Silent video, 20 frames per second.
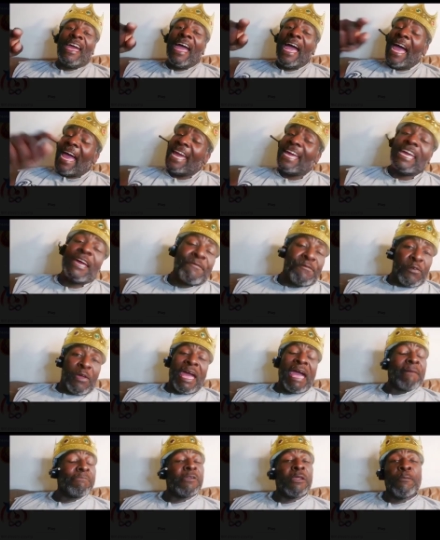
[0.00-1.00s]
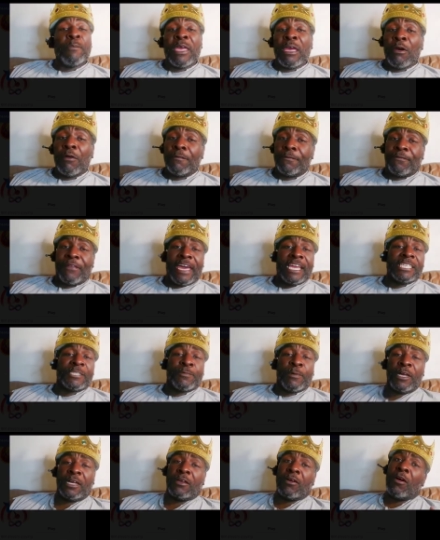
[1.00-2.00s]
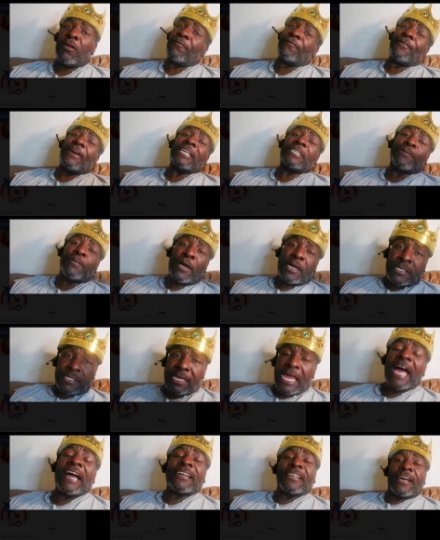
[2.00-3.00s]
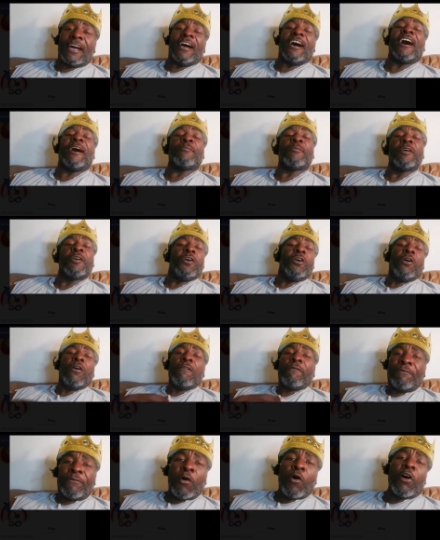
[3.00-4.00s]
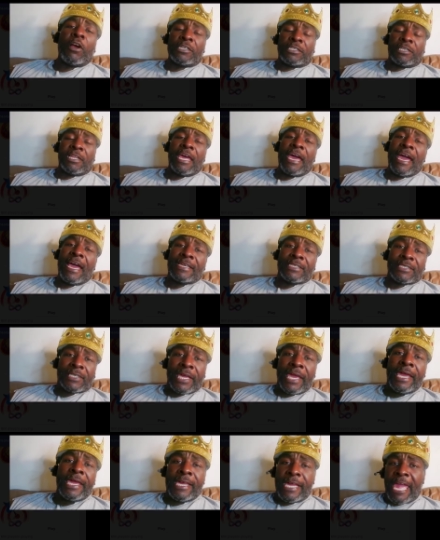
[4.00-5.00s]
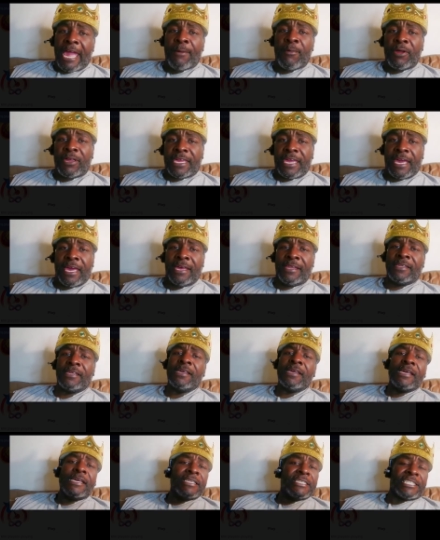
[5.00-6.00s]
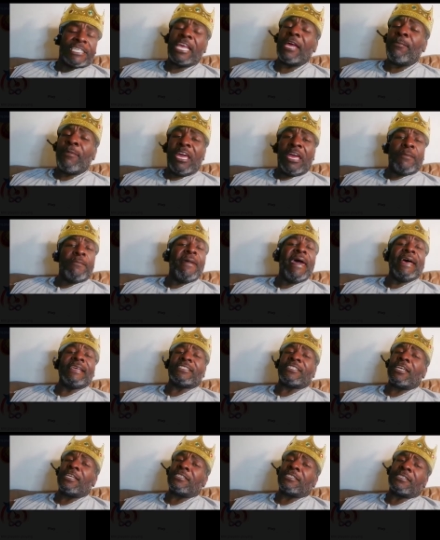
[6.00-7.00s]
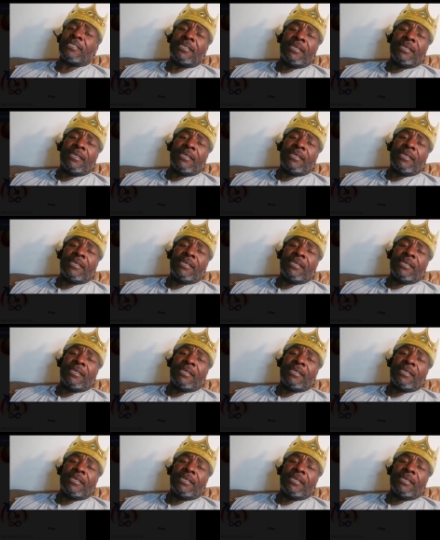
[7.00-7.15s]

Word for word: Hey, if you happen to be on Facebook, go to facebook.com/KingGamerKen. Send me a message.